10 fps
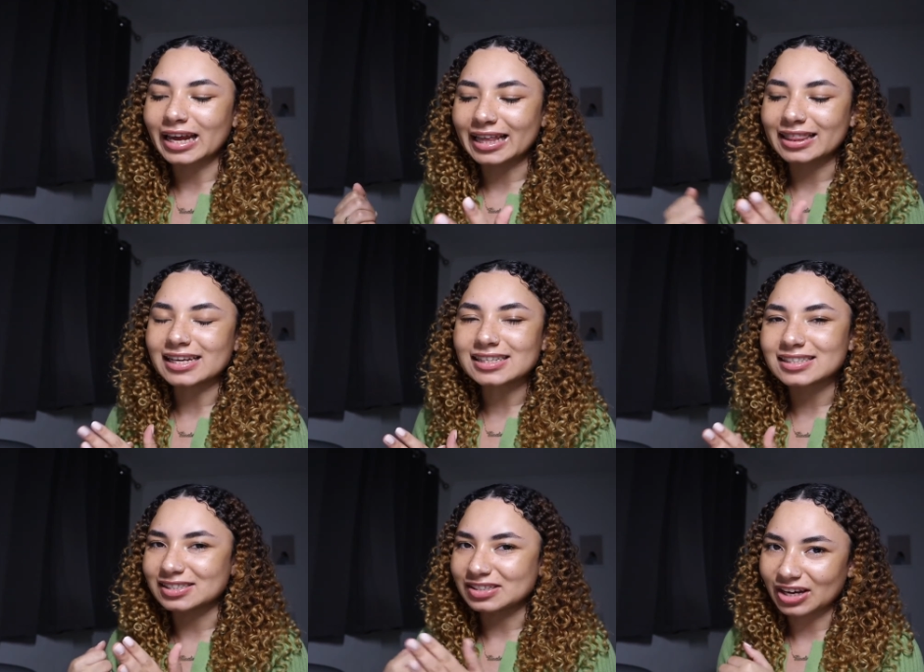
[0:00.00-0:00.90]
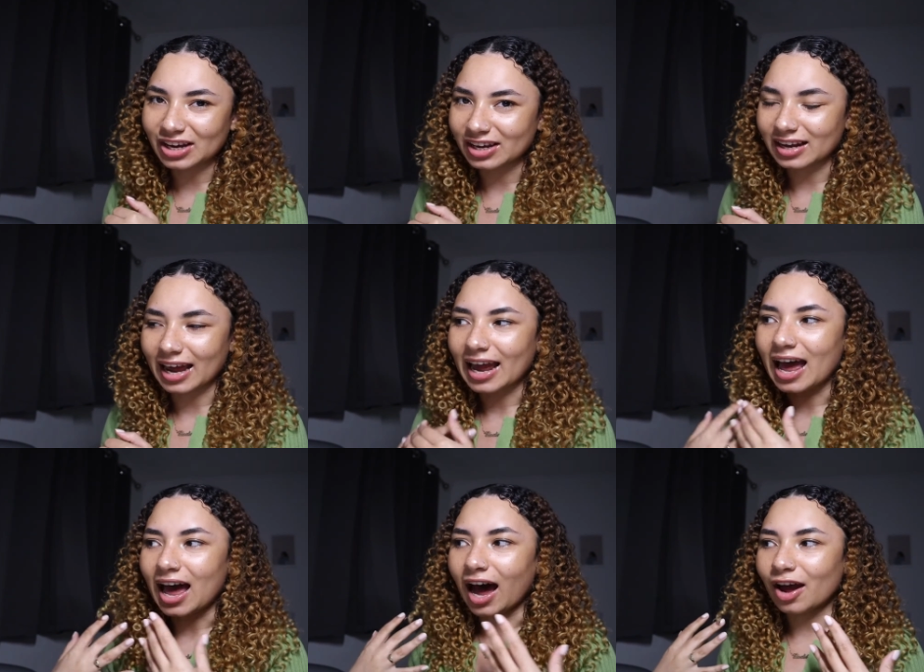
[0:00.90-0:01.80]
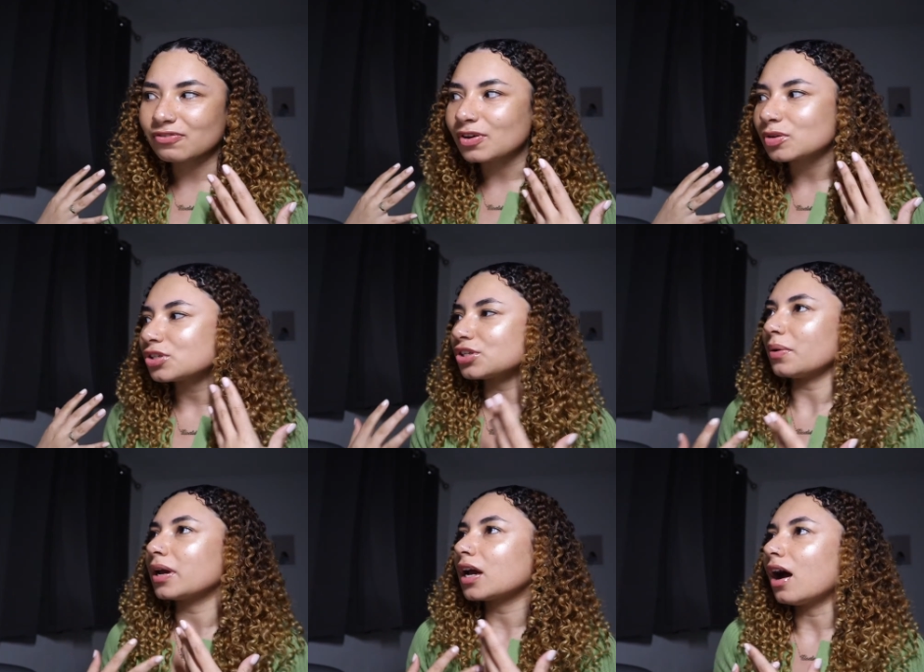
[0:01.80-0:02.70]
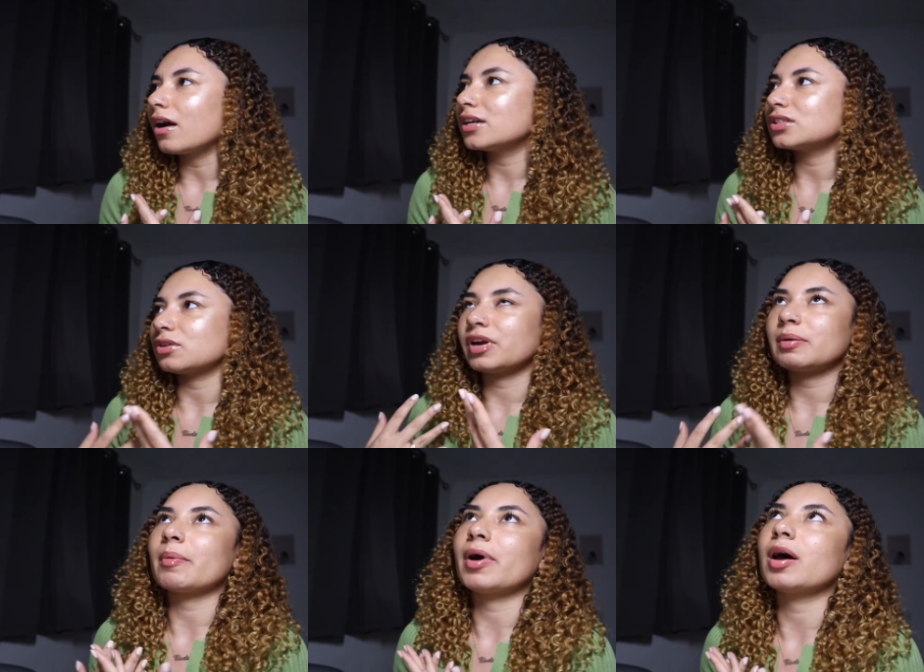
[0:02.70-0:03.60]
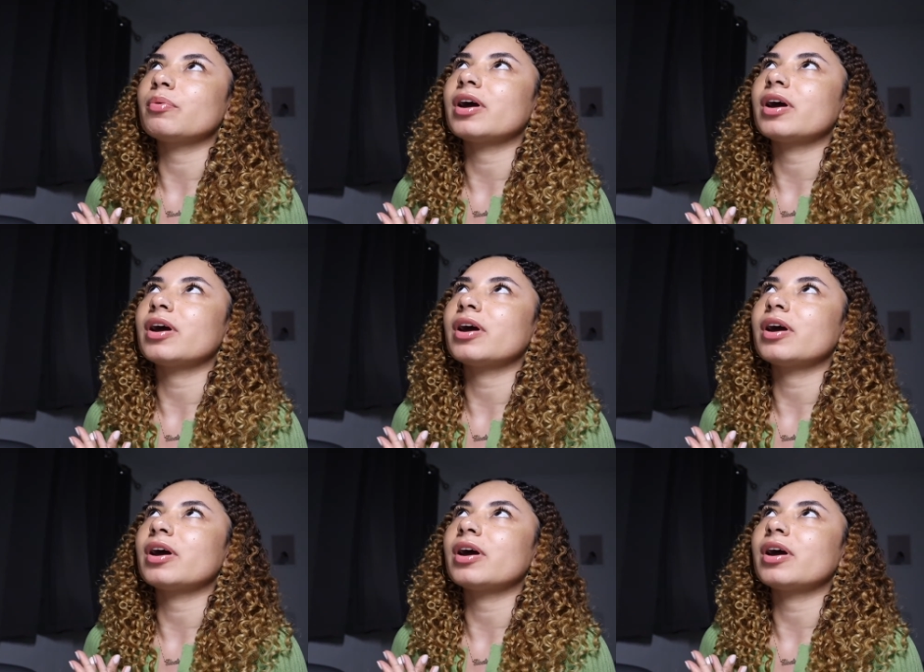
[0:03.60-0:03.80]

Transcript: Like, this is good. Like, I feel so encouraged. I read my Bible